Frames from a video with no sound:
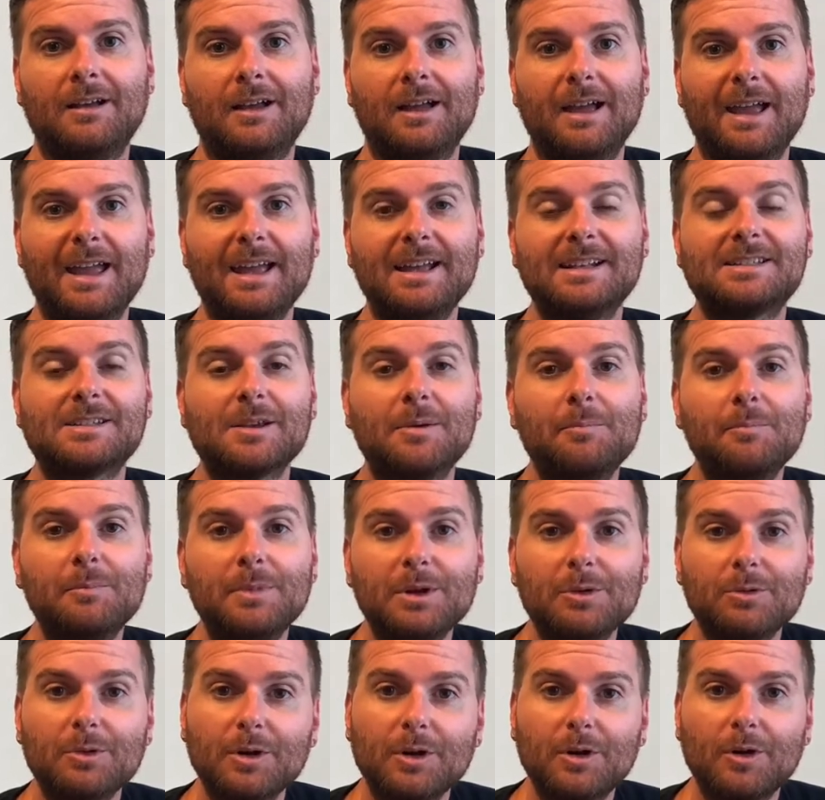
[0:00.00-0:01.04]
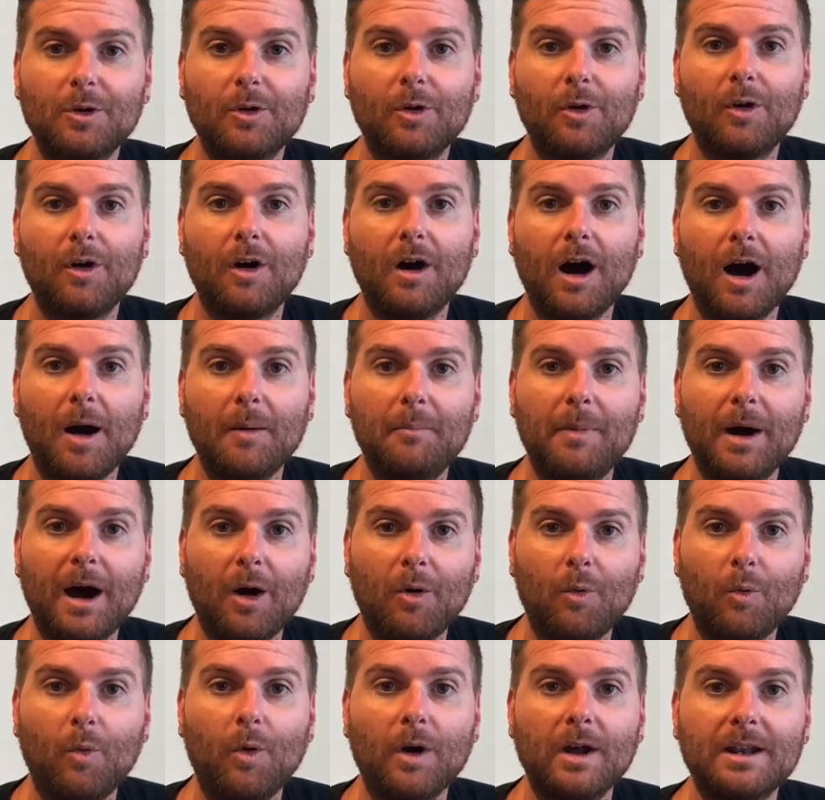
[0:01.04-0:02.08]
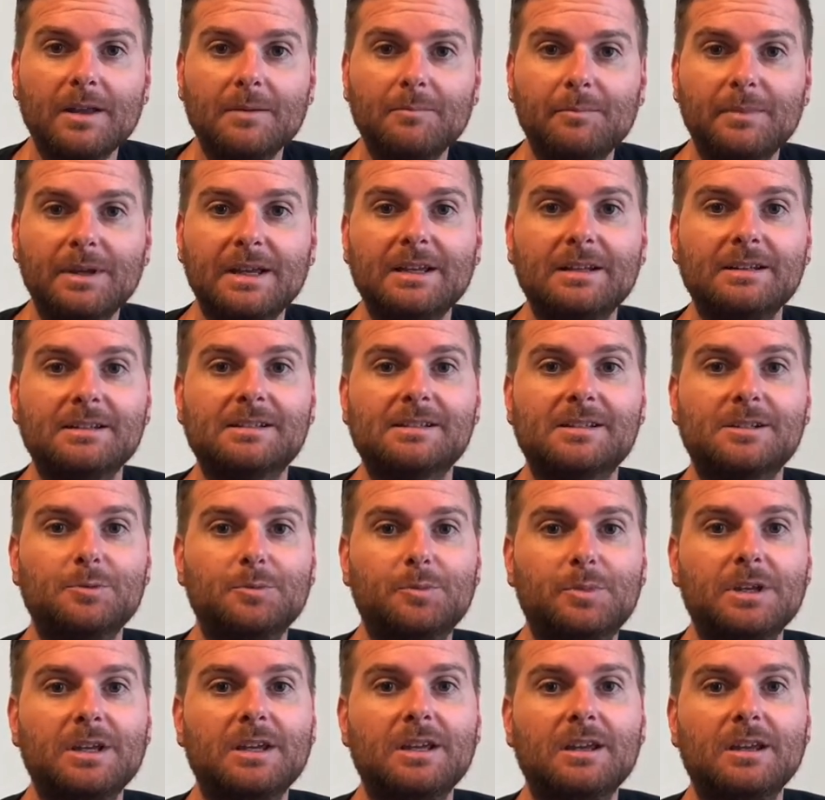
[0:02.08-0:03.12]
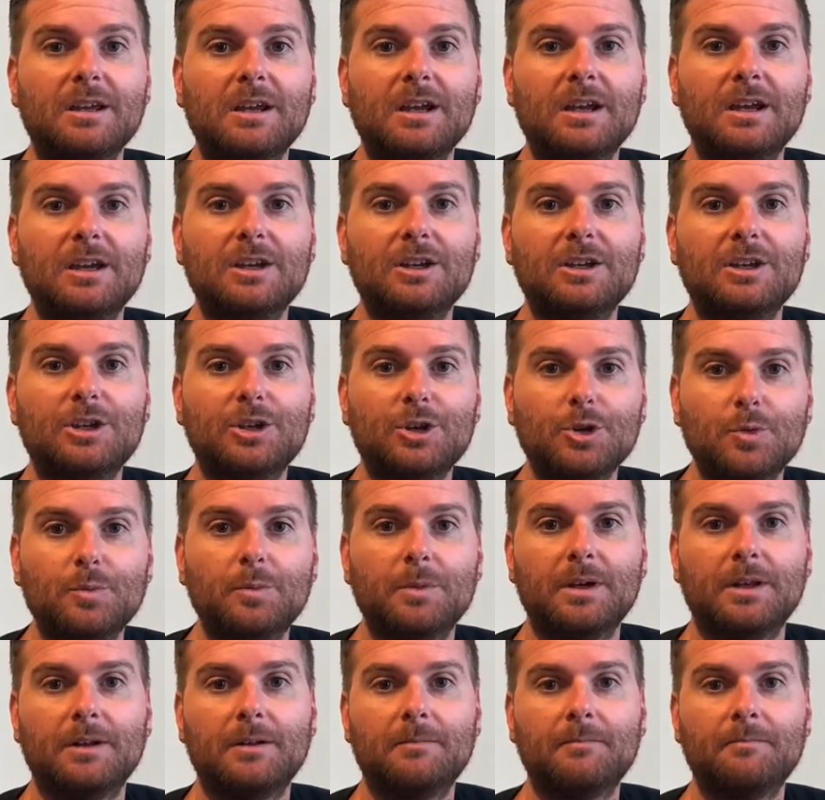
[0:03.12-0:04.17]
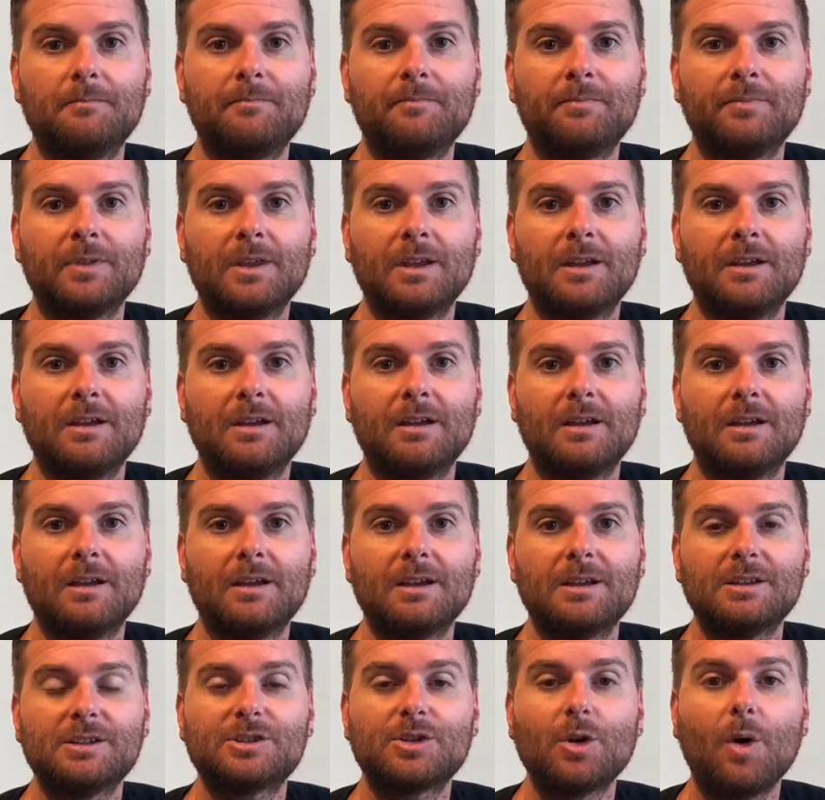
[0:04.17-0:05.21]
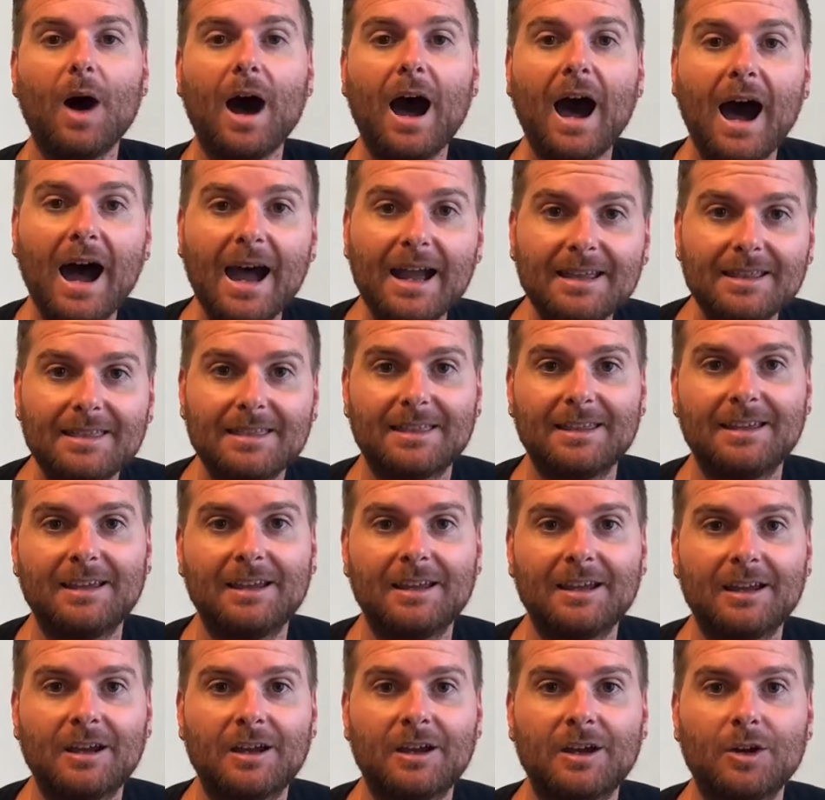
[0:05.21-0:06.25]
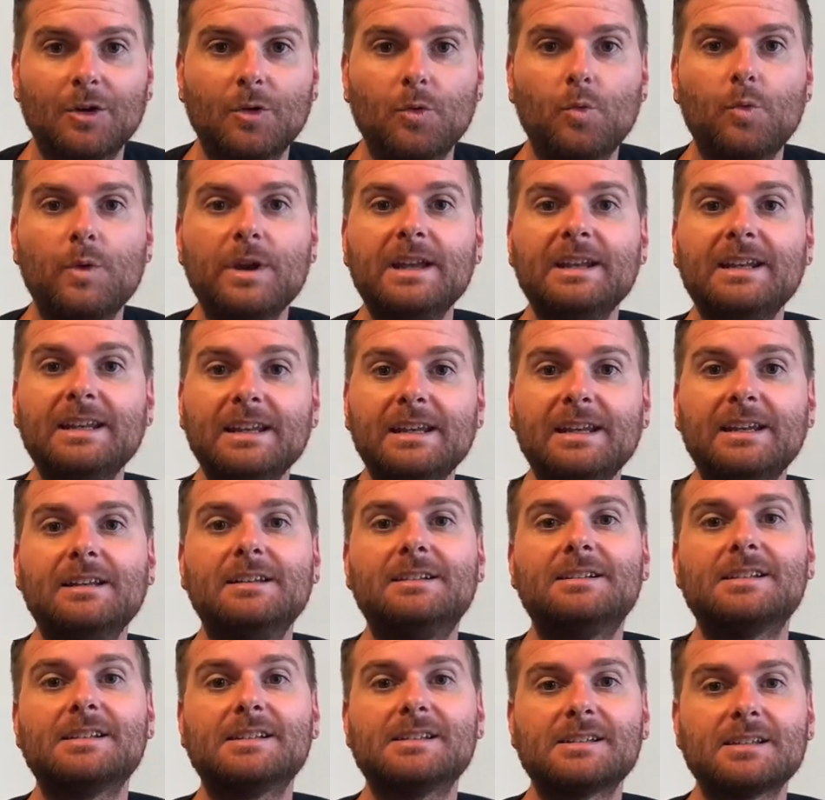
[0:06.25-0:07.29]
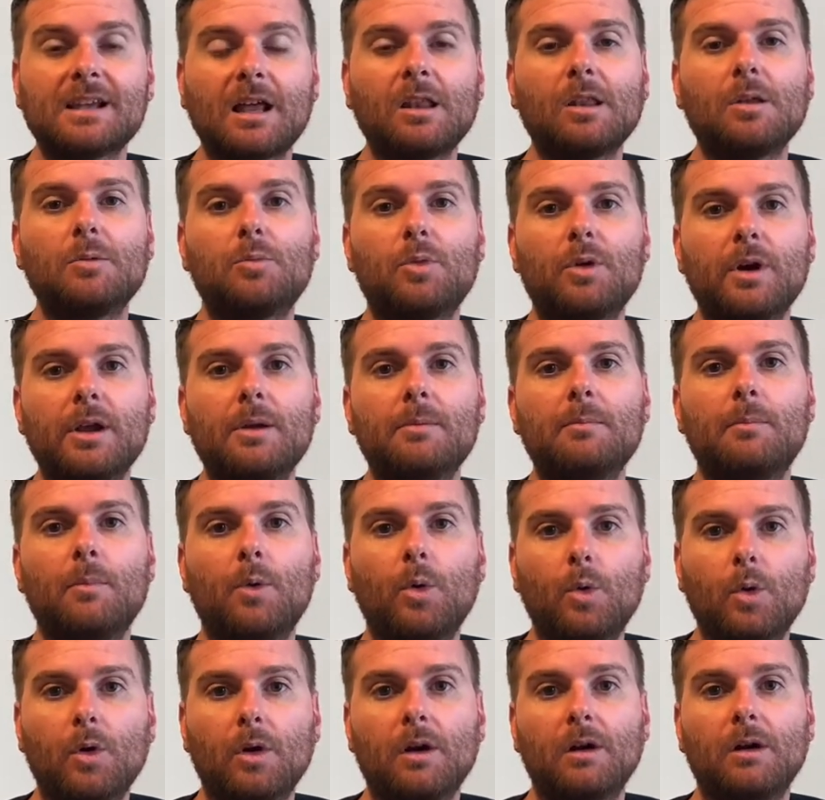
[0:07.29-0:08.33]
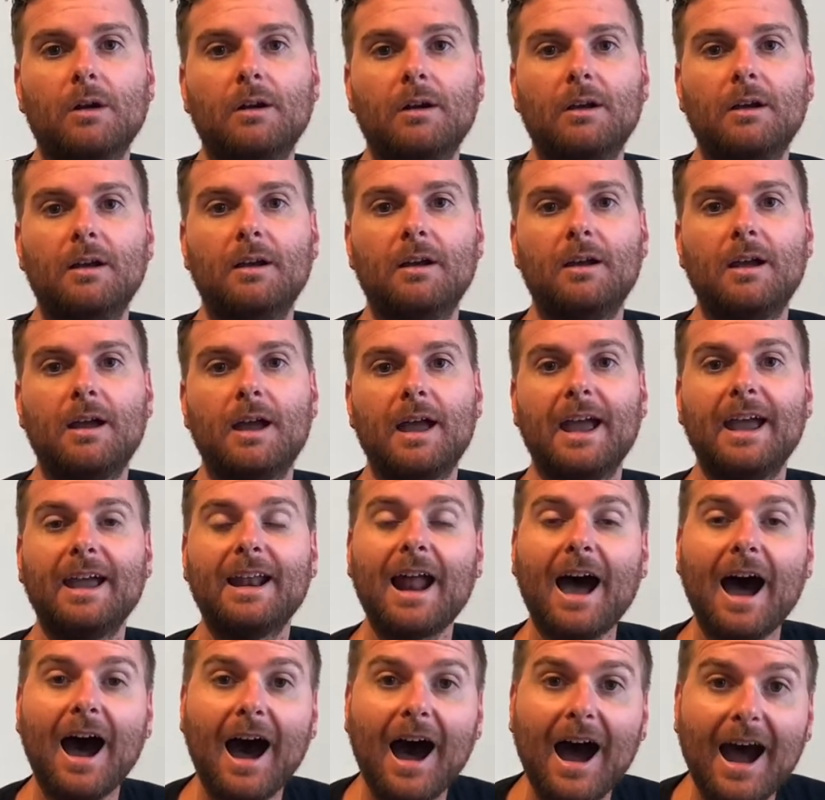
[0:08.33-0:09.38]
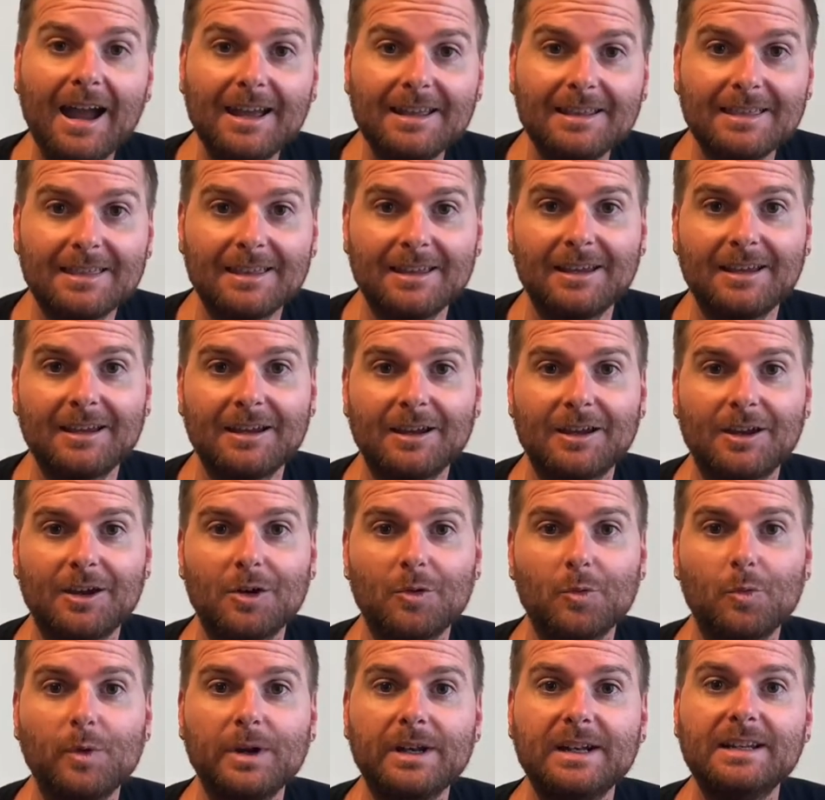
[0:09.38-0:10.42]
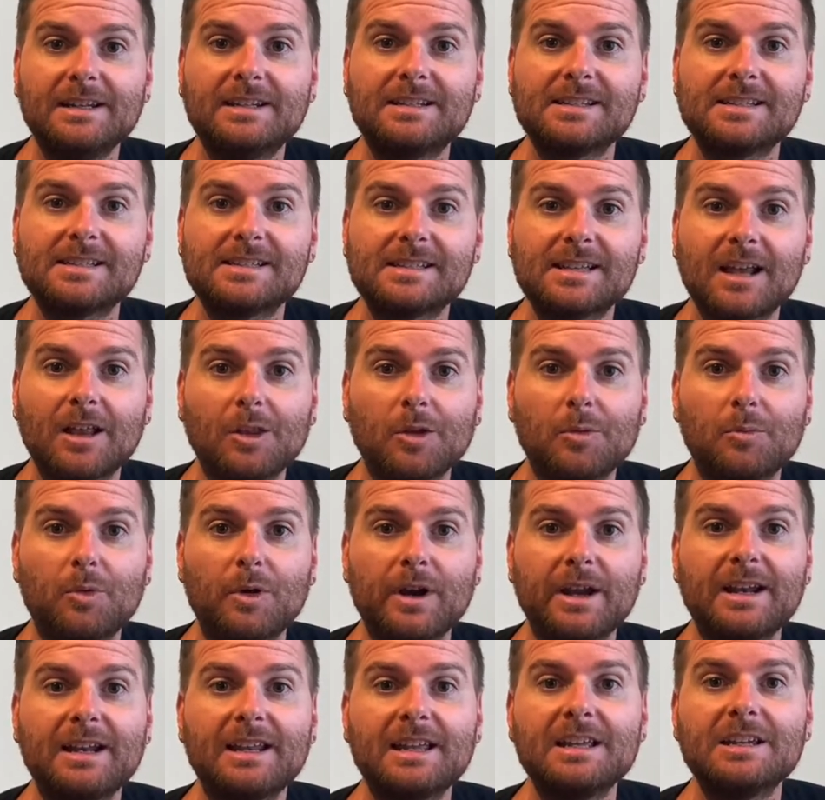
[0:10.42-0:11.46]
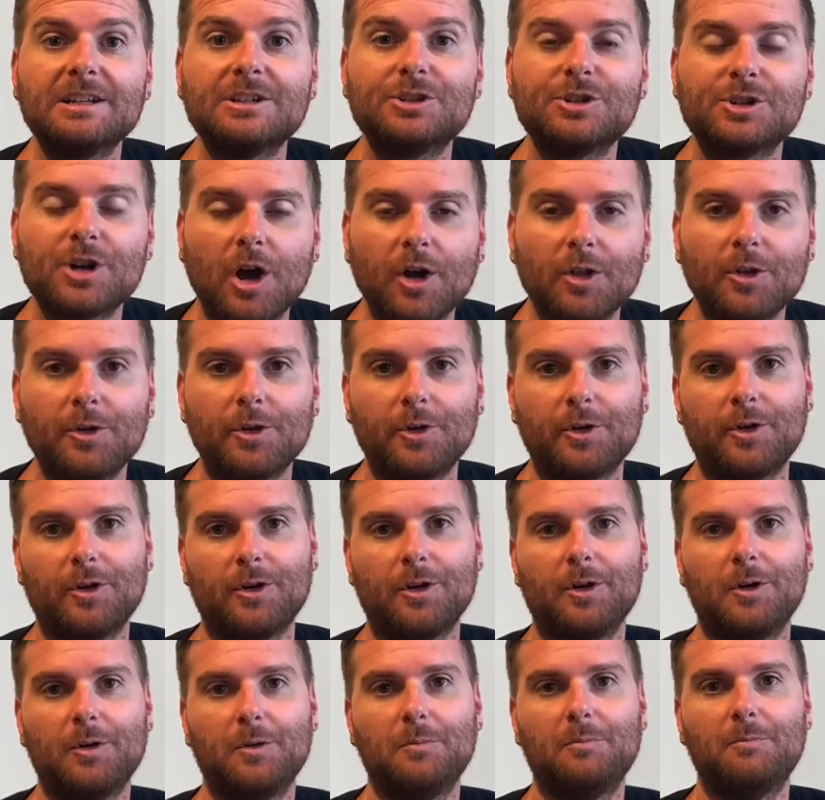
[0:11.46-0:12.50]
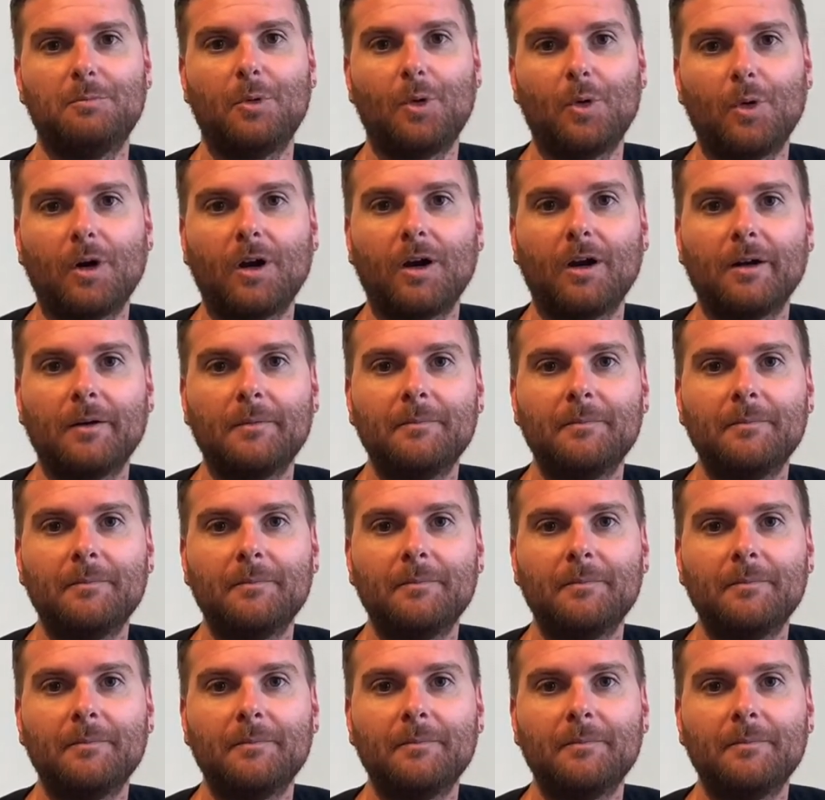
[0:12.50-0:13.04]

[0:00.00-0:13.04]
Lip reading: It's a miracle about what it means to be human. So I think we need to celebrate more. And I think we need to celebrate each other more.